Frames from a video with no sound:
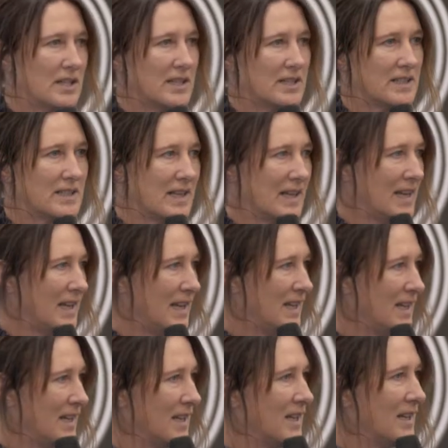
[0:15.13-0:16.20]
It's
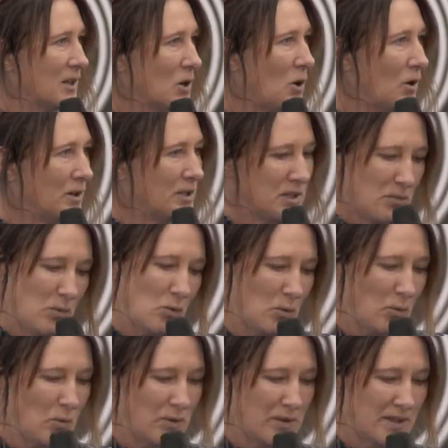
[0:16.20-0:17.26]
a college sport
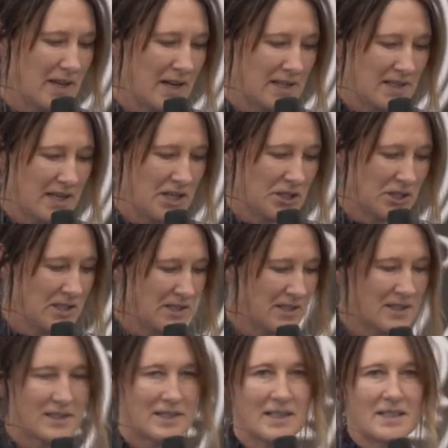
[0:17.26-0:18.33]
organisation
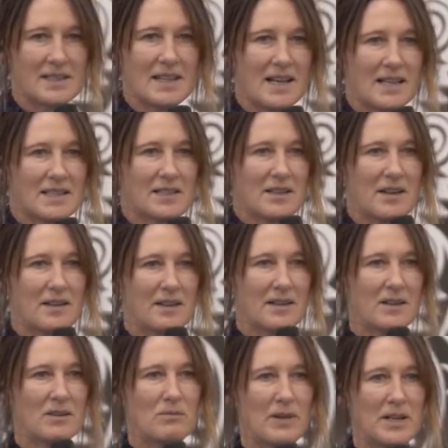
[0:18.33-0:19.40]
that sits outside of
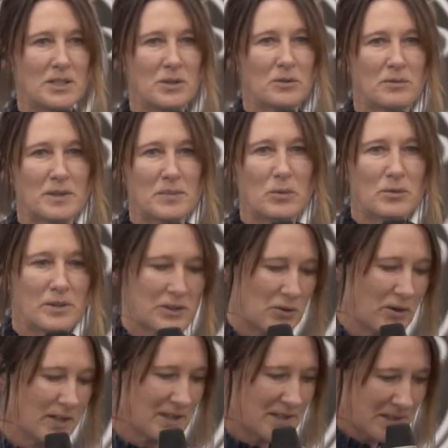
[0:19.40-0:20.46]
the Regional Sports
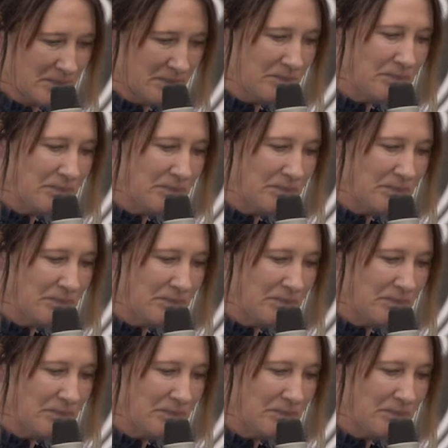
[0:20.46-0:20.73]
Trust.